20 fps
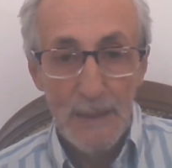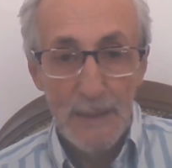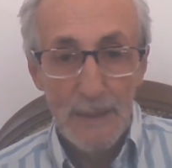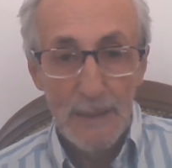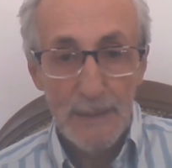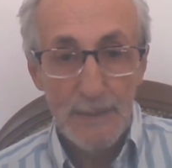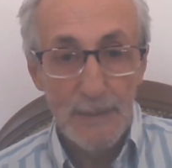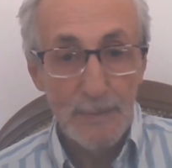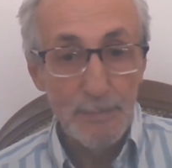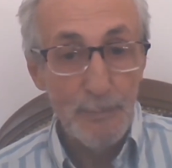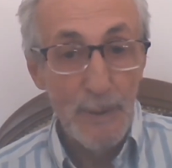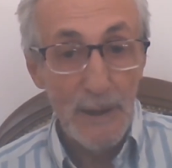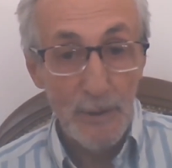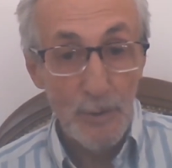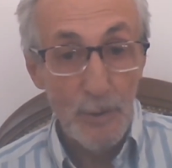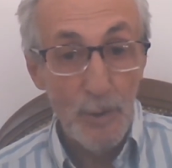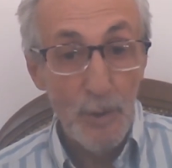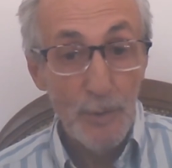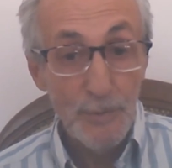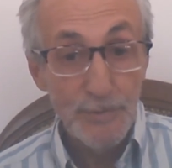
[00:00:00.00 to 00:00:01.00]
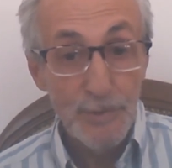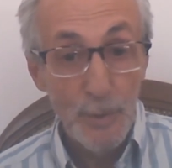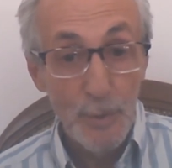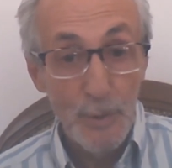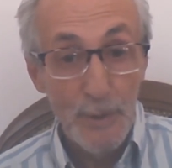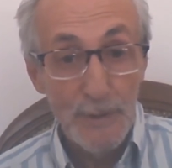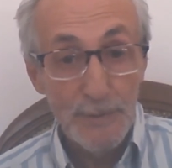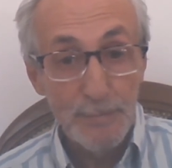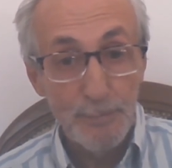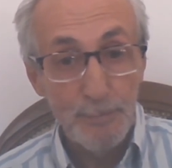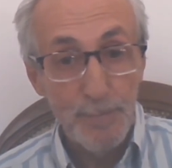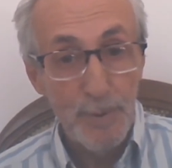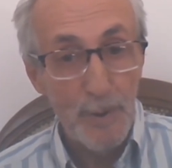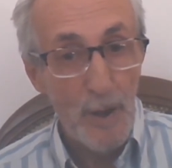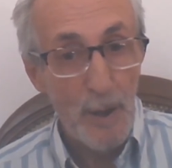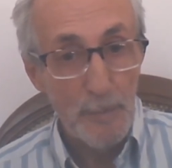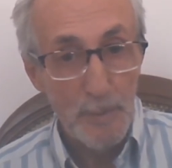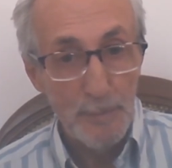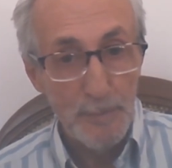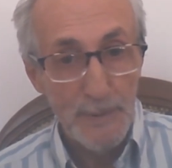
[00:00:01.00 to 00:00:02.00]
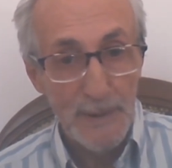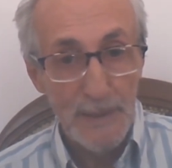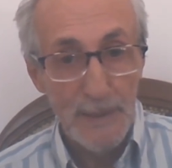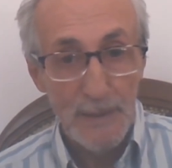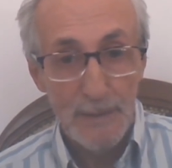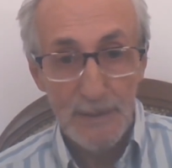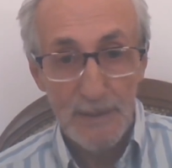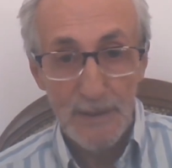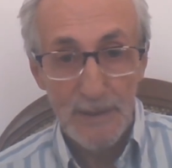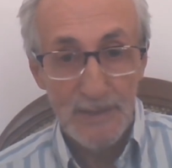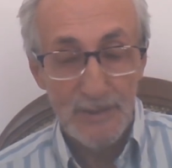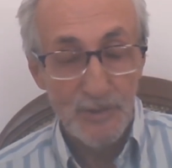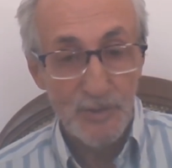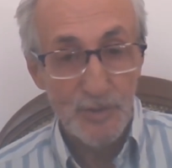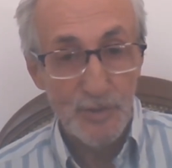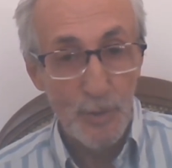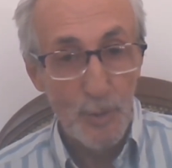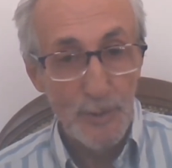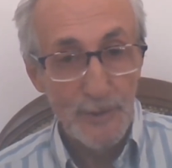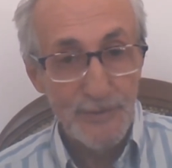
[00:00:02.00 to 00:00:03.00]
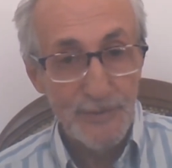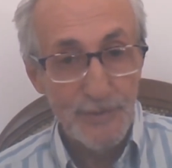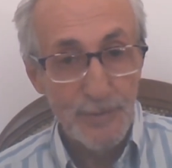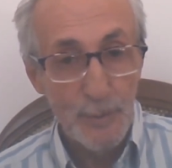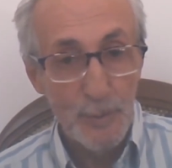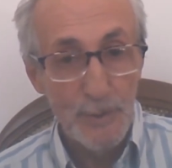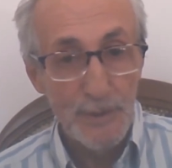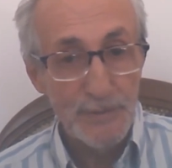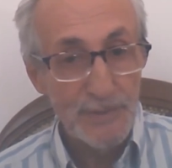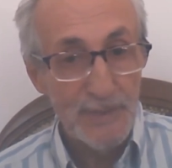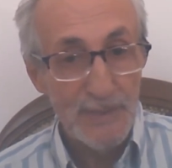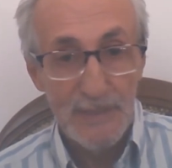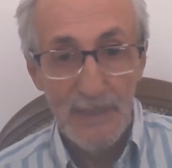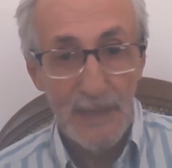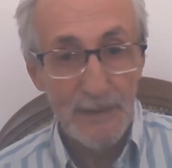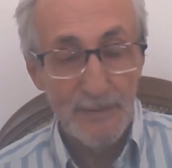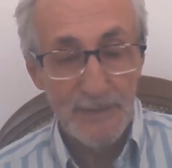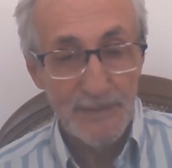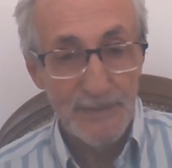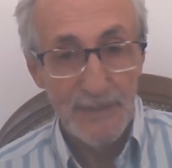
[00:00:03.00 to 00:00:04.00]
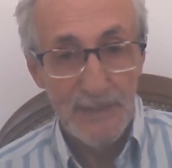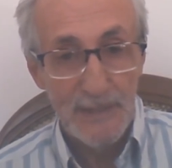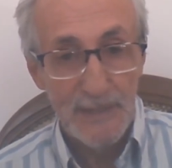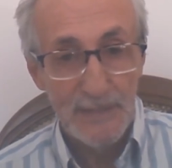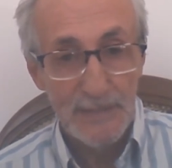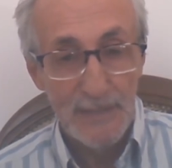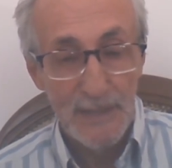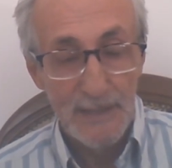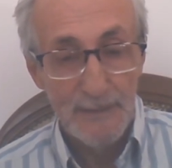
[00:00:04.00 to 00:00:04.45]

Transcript: Can Macron do it? Probably. Can Scholz do it? He never did.